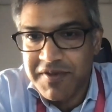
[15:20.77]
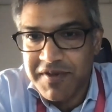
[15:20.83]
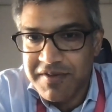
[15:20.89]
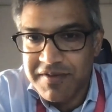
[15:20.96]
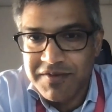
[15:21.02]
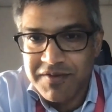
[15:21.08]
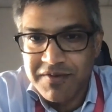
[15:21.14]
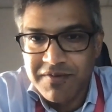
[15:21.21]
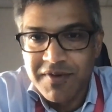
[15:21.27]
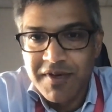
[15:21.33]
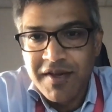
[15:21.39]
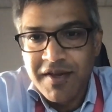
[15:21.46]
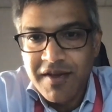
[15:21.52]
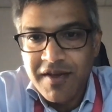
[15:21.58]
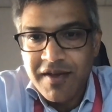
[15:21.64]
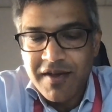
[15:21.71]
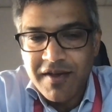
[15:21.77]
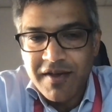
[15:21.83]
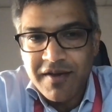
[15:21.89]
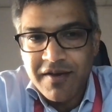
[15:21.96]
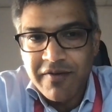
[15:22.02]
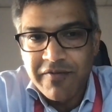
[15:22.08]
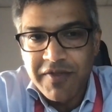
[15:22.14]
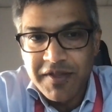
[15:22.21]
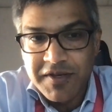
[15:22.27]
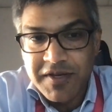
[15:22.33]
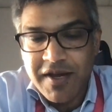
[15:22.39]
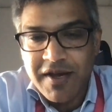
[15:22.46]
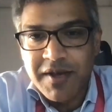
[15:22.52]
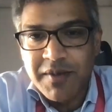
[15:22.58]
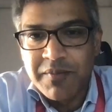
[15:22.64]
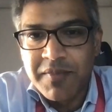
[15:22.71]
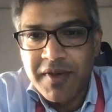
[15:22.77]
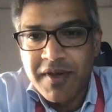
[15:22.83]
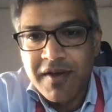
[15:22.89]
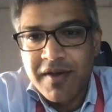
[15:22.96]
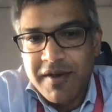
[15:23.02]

of the time